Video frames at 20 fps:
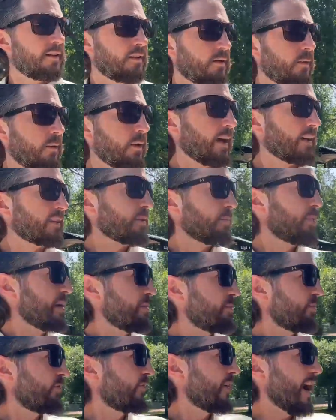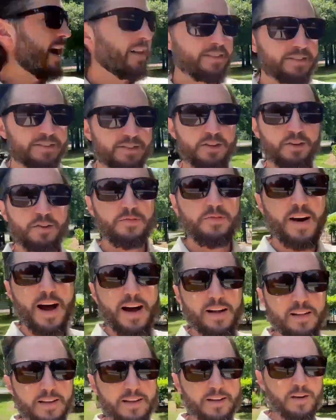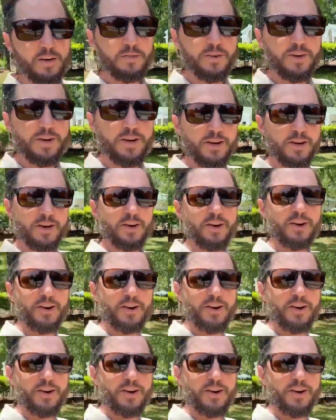We got some people file, starting to file in over here.